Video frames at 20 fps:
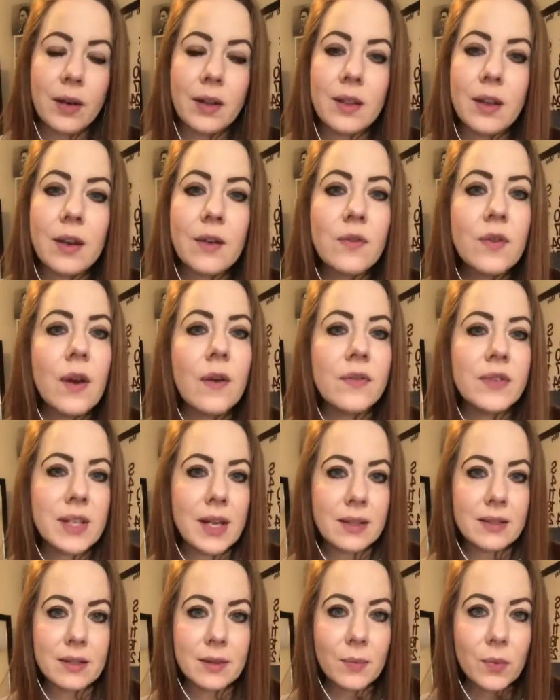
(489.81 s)
And then if you have
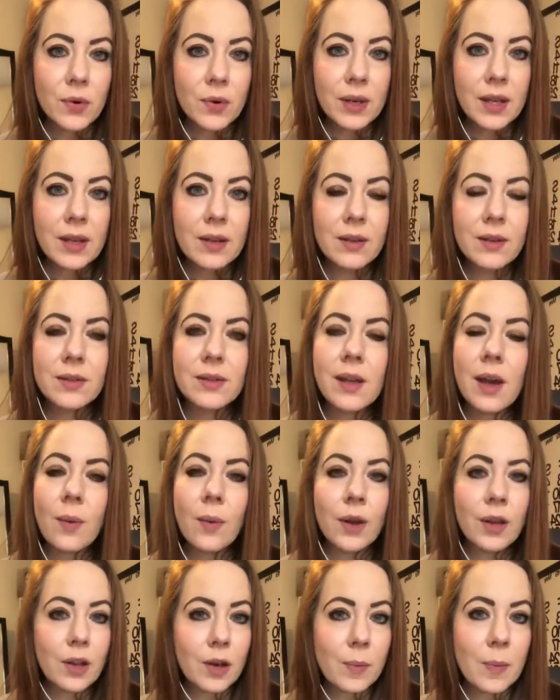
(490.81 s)
testimonials, I
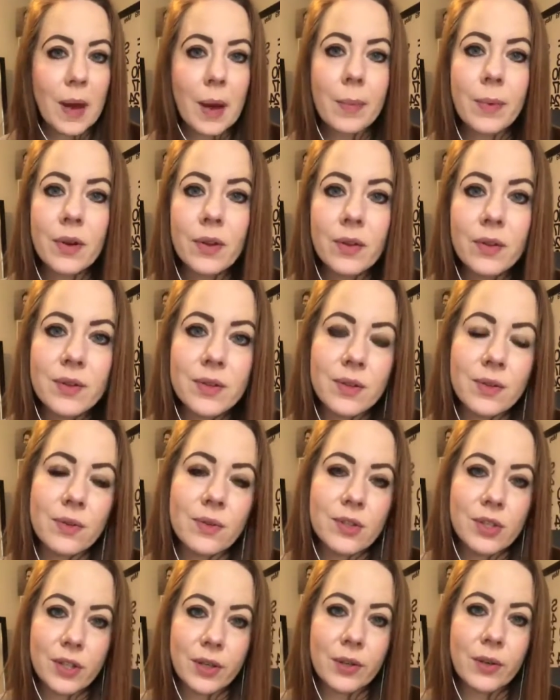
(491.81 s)
want you to pepper those through
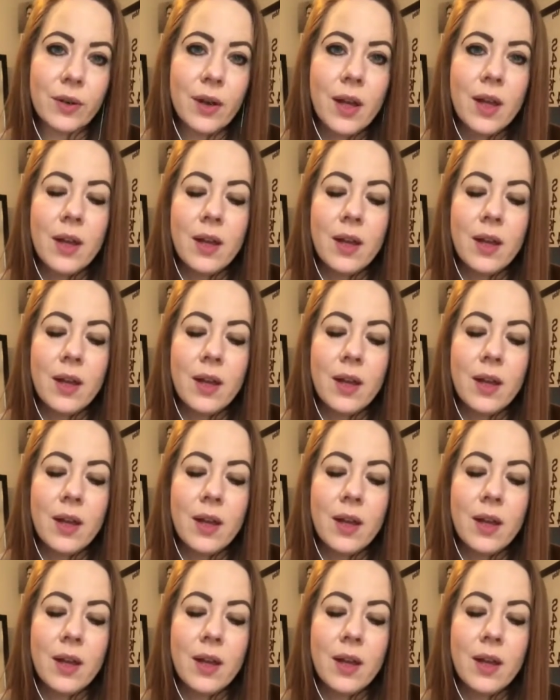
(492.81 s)
too.